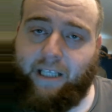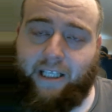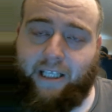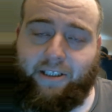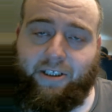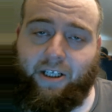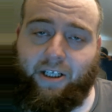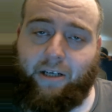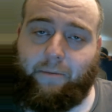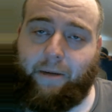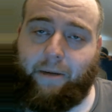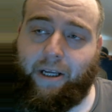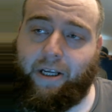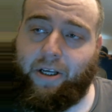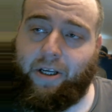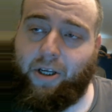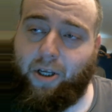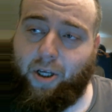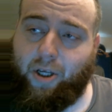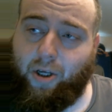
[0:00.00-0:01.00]
That's going to be
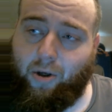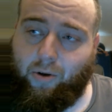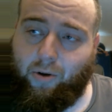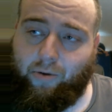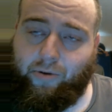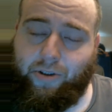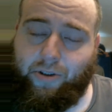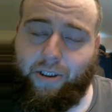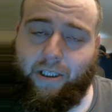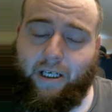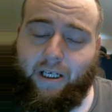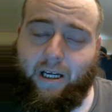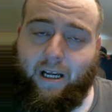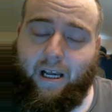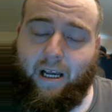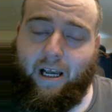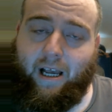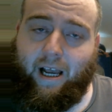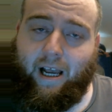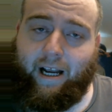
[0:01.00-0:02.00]
huge
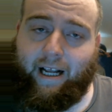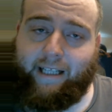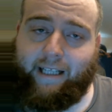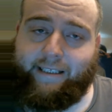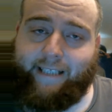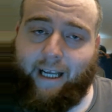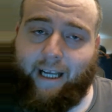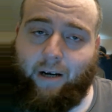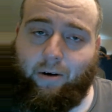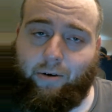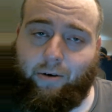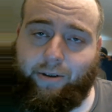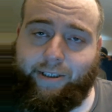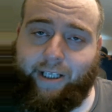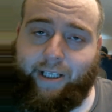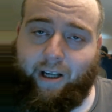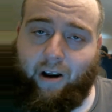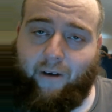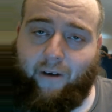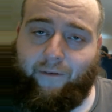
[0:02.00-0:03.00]
against that Cole
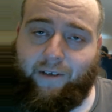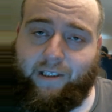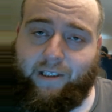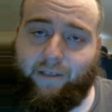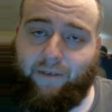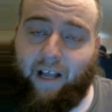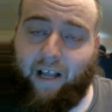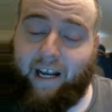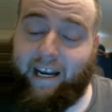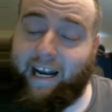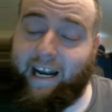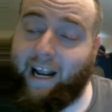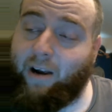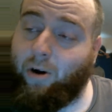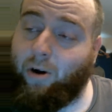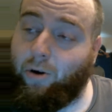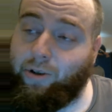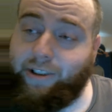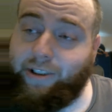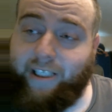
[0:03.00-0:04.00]
City offensive line. And that
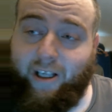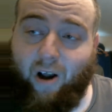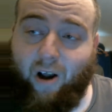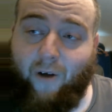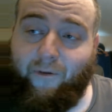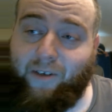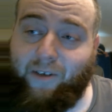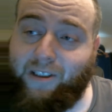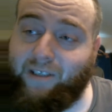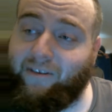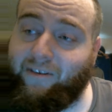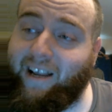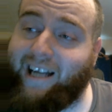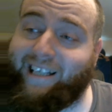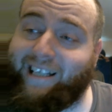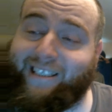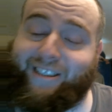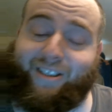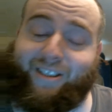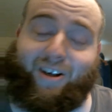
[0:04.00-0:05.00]
Cole City offensive line
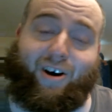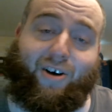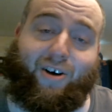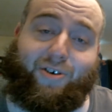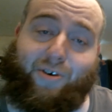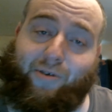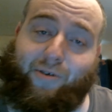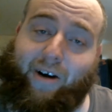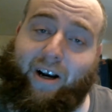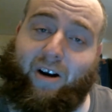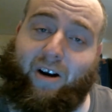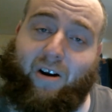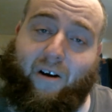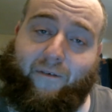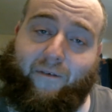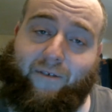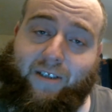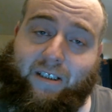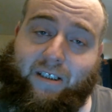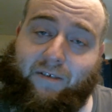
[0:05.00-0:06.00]
is an underrated
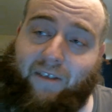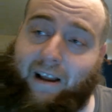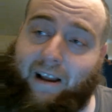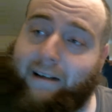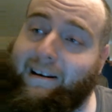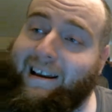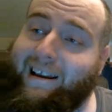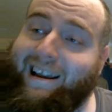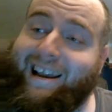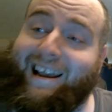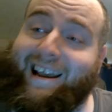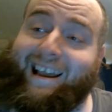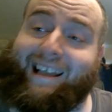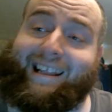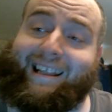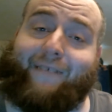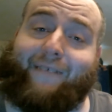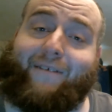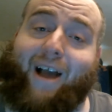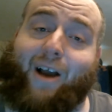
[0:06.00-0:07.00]
offensive line.
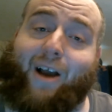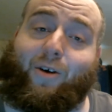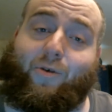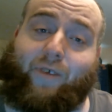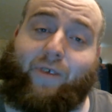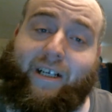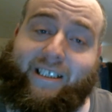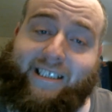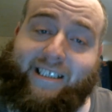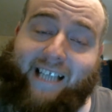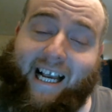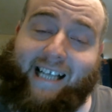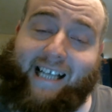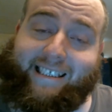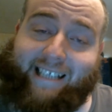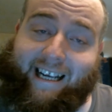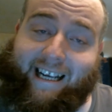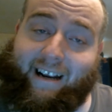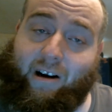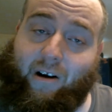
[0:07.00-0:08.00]
They've got great
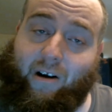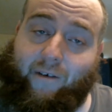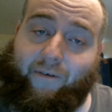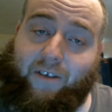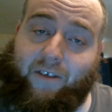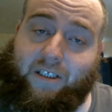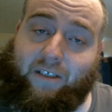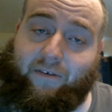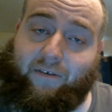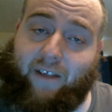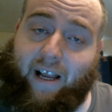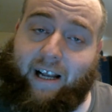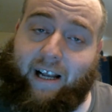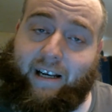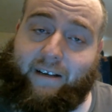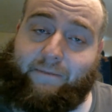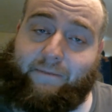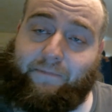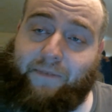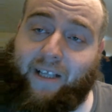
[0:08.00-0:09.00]
size on that offensive line.
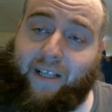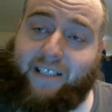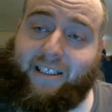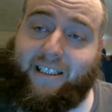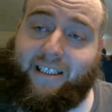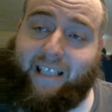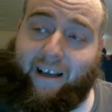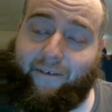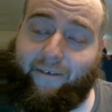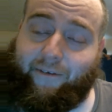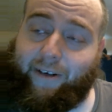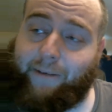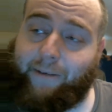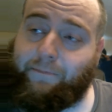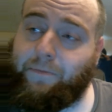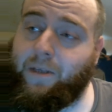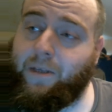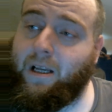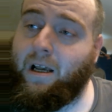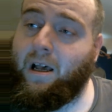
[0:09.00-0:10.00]
That's a definite.
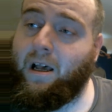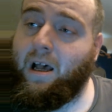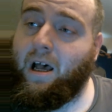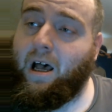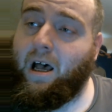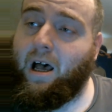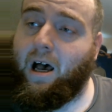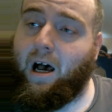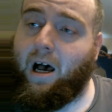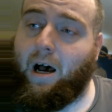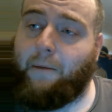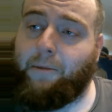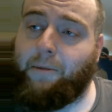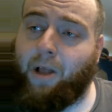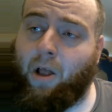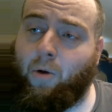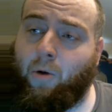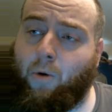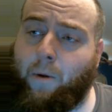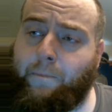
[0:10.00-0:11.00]

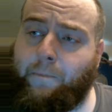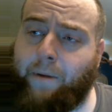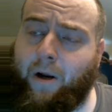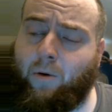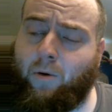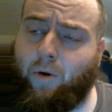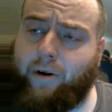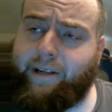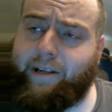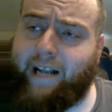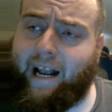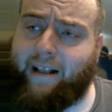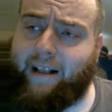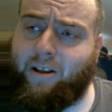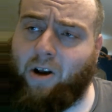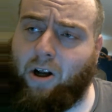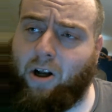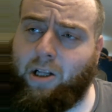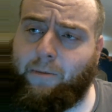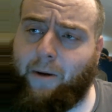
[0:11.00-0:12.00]
Another one, big one that I
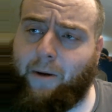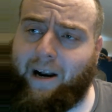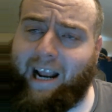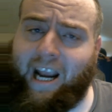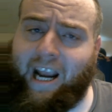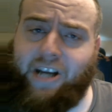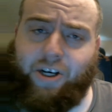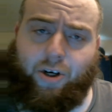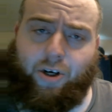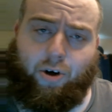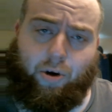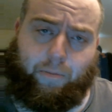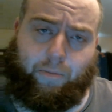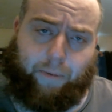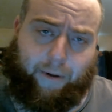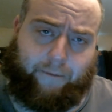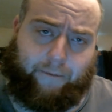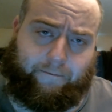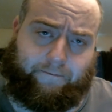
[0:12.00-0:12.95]
talked about, Asa Cooper.